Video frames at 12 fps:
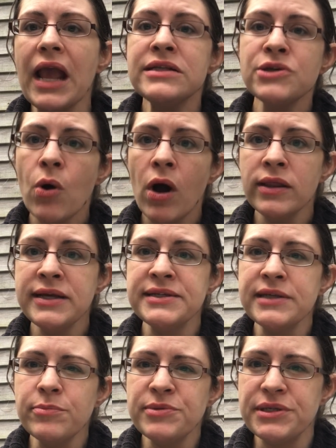so all these
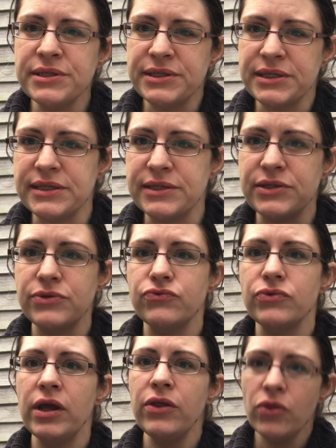substances
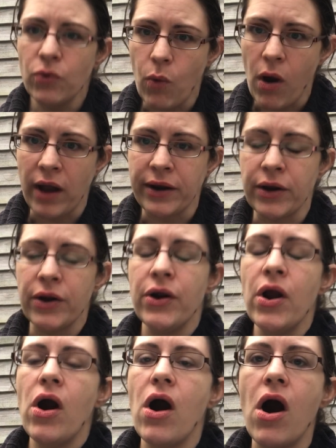in the water
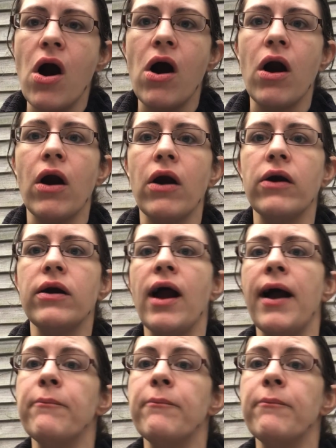are